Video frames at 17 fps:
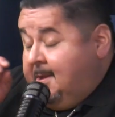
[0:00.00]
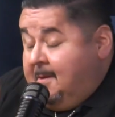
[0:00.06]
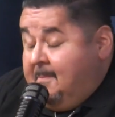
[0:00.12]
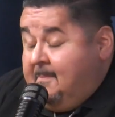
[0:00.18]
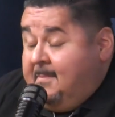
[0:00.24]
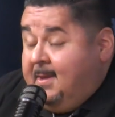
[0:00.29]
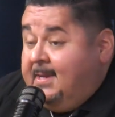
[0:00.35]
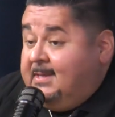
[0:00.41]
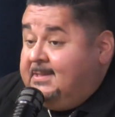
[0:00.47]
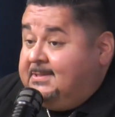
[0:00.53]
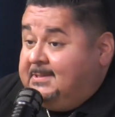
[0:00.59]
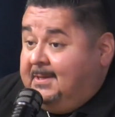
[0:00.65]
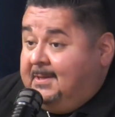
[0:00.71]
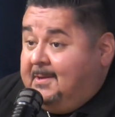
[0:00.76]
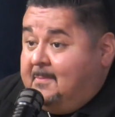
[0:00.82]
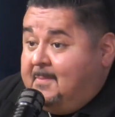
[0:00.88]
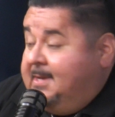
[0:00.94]

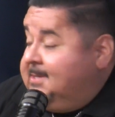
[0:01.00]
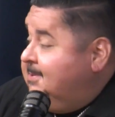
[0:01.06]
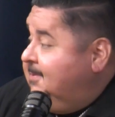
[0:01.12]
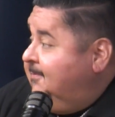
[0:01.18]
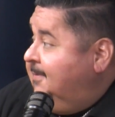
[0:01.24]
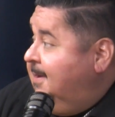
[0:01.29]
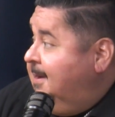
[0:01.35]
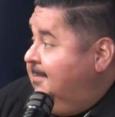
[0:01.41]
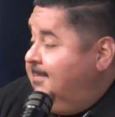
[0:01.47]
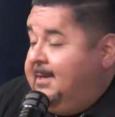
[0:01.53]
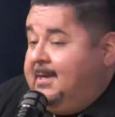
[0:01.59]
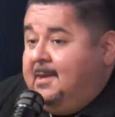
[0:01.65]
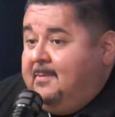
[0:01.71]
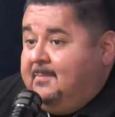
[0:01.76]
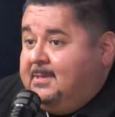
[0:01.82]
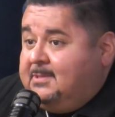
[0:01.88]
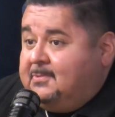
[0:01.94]
Amazing family.
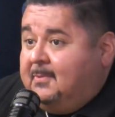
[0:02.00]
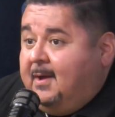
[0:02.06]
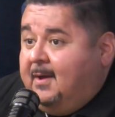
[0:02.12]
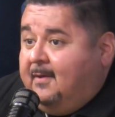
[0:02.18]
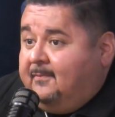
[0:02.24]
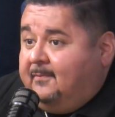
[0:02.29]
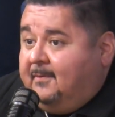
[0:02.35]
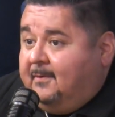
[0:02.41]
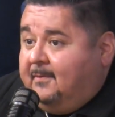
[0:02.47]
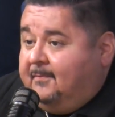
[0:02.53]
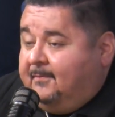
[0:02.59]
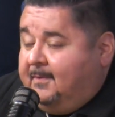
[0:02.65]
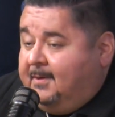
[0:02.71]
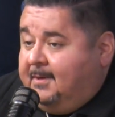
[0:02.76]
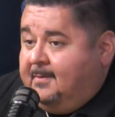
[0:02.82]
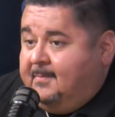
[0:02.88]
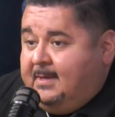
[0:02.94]
Him and his wife are
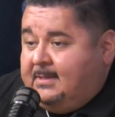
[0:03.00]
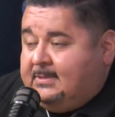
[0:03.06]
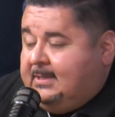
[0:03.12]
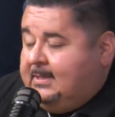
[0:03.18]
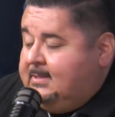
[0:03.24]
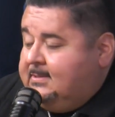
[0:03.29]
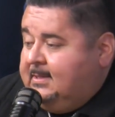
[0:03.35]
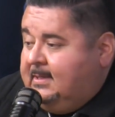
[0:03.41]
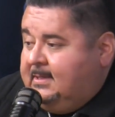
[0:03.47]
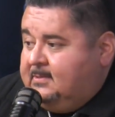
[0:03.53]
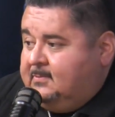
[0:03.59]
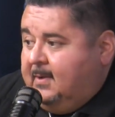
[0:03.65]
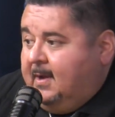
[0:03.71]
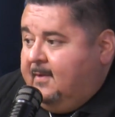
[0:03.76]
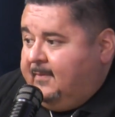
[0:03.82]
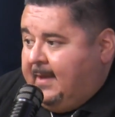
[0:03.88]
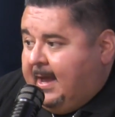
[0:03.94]
freaking amazing. His
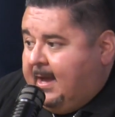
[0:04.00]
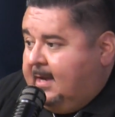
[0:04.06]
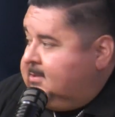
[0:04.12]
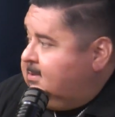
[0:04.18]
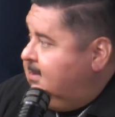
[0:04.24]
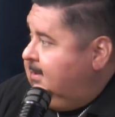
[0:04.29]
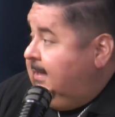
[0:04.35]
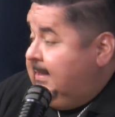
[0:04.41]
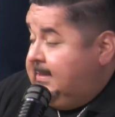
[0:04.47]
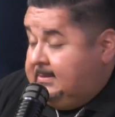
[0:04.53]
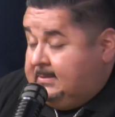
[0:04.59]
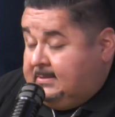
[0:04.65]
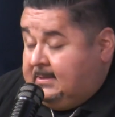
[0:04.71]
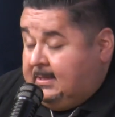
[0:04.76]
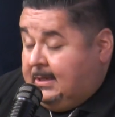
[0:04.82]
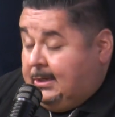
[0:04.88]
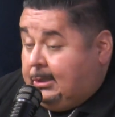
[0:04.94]
wife, Ashley,
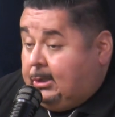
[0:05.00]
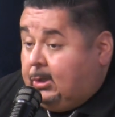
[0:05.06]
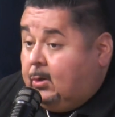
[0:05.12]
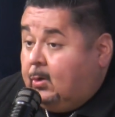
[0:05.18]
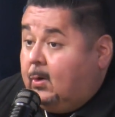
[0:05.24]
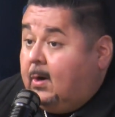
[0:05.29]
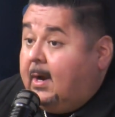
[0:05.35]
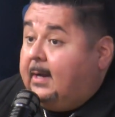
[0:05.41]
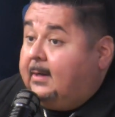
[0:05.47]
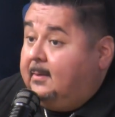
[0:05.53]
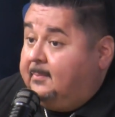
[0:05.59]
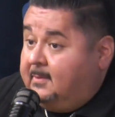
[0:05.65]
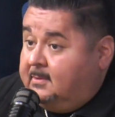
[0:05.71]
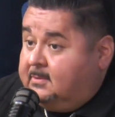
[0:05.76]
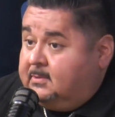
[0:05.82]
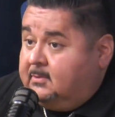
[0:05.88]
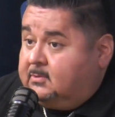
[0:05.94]
is a crack up
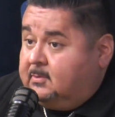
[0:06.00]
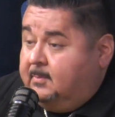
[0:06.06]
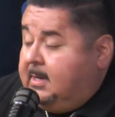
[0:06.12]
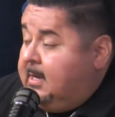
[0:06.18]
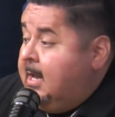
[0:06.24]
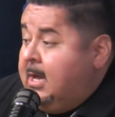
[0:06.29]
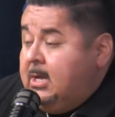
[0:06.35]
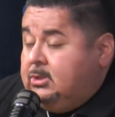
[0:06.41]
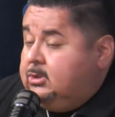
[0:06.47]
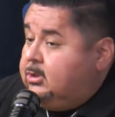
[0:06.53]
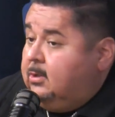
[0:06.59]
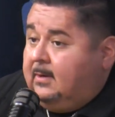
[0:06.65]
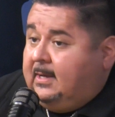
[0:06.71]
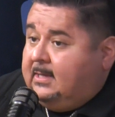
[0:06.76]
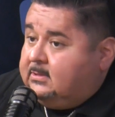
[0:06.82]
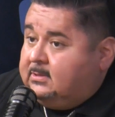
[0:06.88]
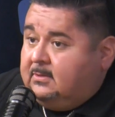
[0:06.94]
on social media.
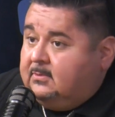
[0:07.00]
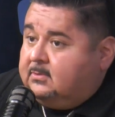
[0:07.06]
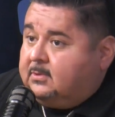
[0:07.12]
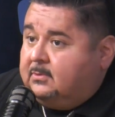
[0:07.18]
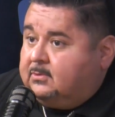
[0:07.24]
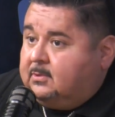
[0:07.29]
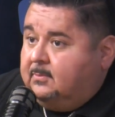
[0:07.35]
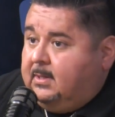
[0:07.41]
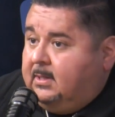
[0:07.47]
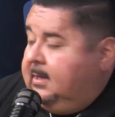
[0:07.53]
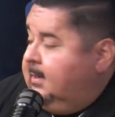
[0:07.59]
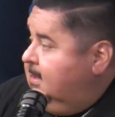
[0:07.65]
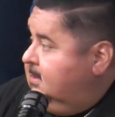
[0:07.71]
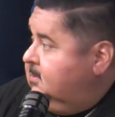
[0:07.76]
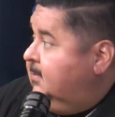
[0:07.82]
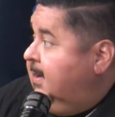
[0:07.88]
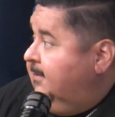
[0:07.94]
Joe has no social media.
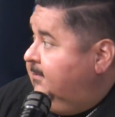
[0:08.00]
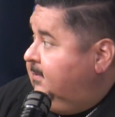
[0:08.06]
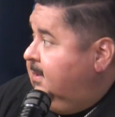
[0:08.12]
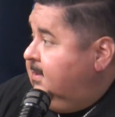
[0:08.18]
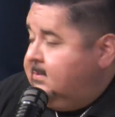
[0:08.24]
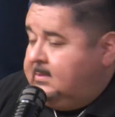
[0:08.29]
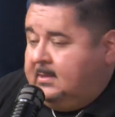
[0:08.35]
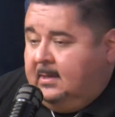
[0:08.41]
His wife does.